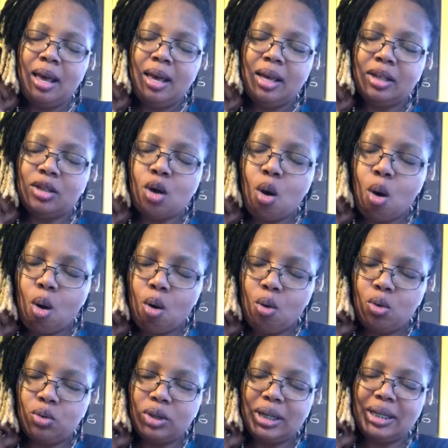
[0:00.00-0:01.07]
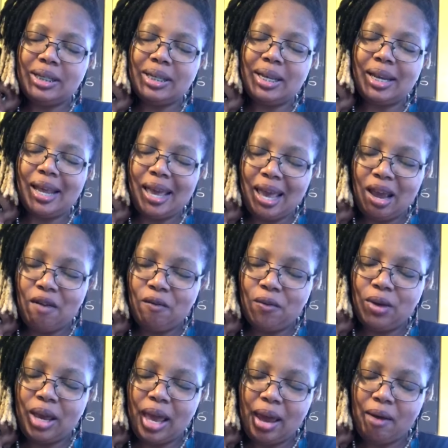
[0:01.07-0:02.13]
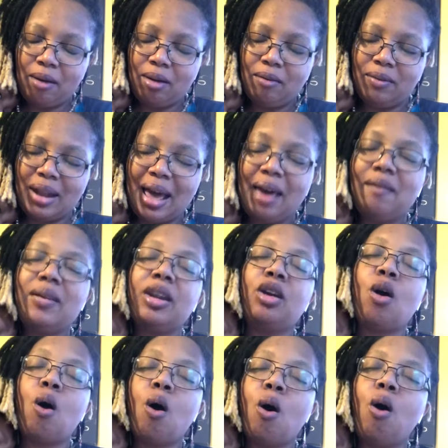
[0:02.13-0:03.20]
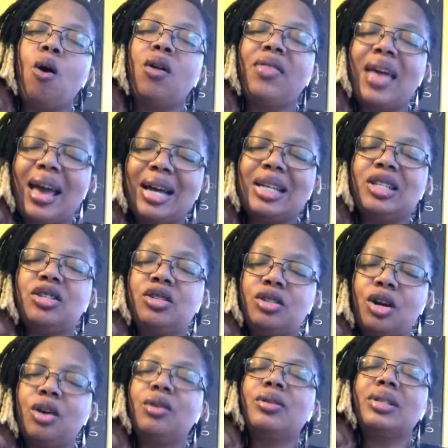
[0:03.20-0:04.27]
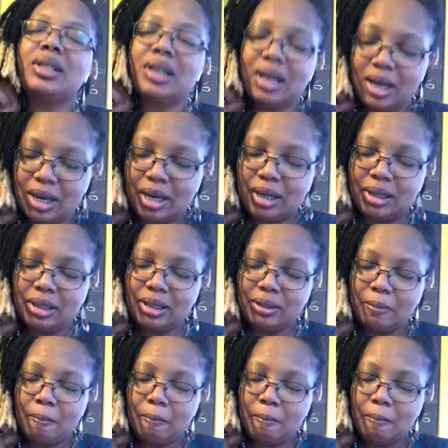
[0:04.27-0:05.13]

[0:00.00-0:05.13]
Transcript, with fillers: his wholeness in every area of life and in all that concerns us.